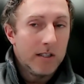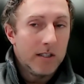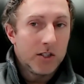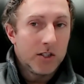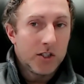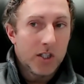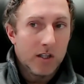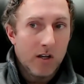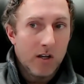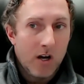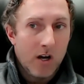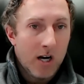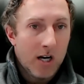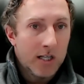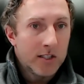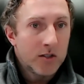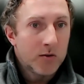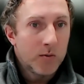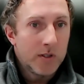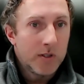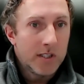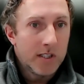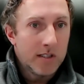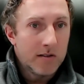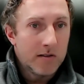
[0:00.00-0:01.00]

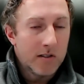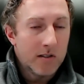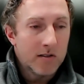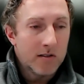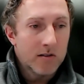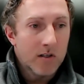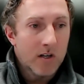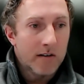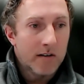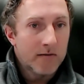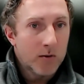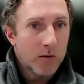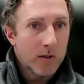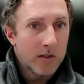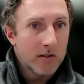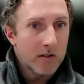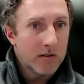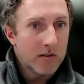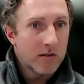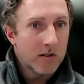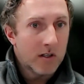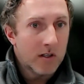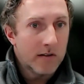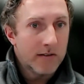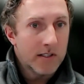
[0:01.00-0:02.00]
Challenge, which is a software as a
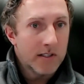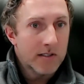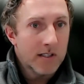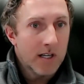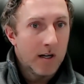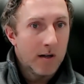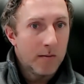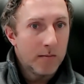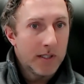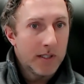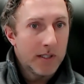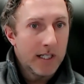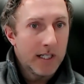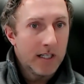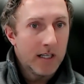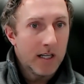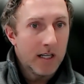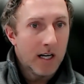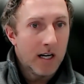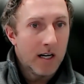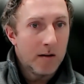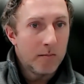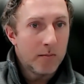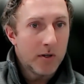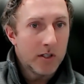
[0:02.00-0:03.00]
service company
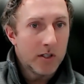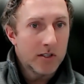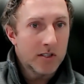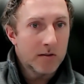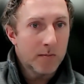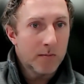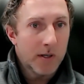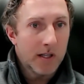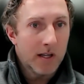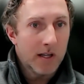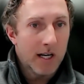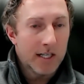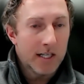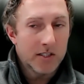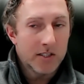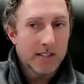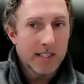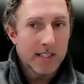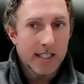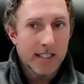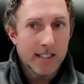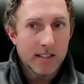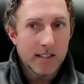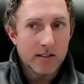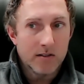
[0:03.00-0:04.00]
purchased by
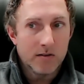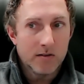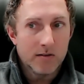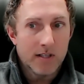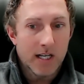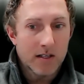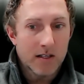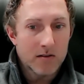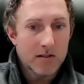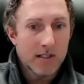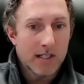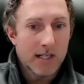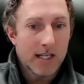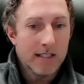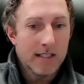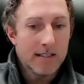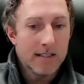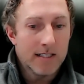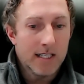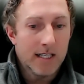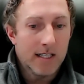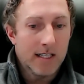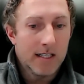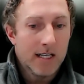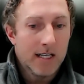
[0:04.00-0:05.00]
Logitech in
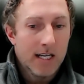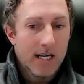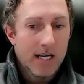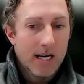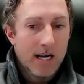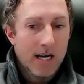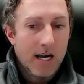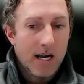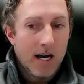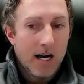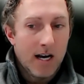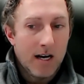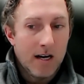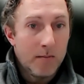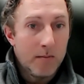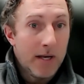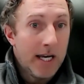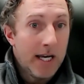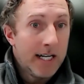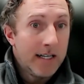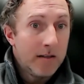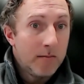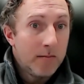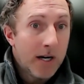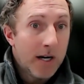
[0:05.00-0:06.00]
2019,
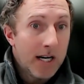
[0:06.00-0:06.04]
headed